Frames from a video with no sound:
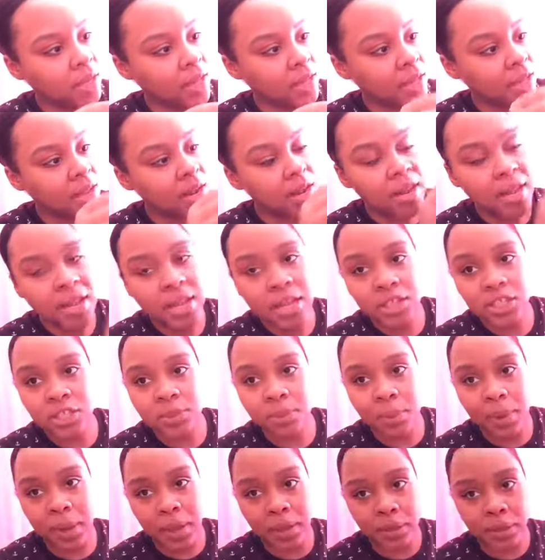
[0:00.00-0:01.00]
in
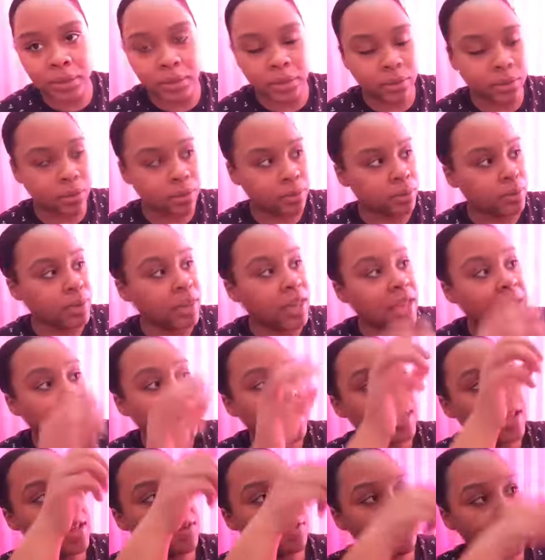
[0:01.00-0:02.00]
each bundle
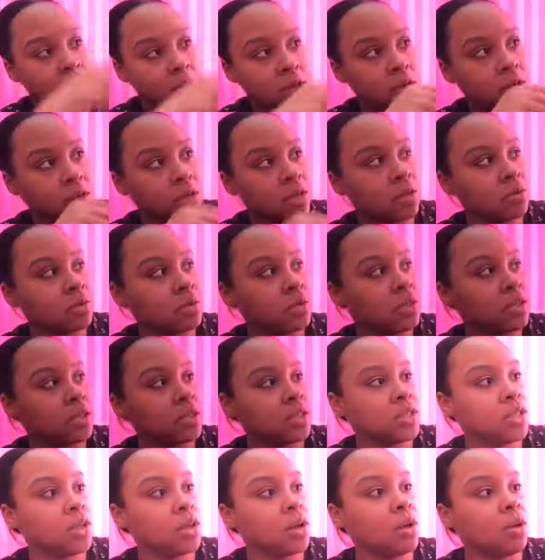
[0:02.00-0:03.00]
and even the closure.
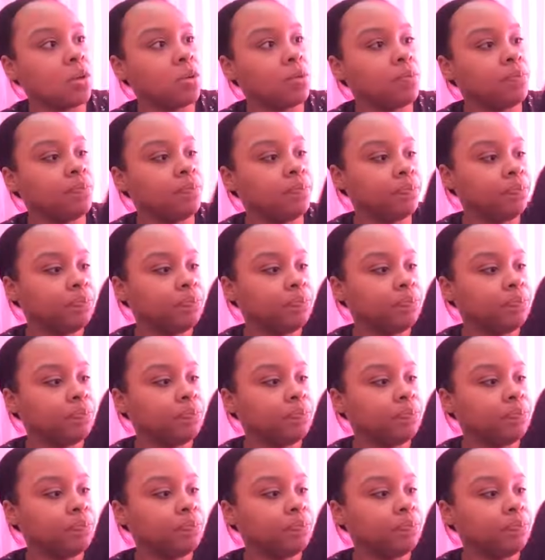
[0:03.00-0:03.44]
So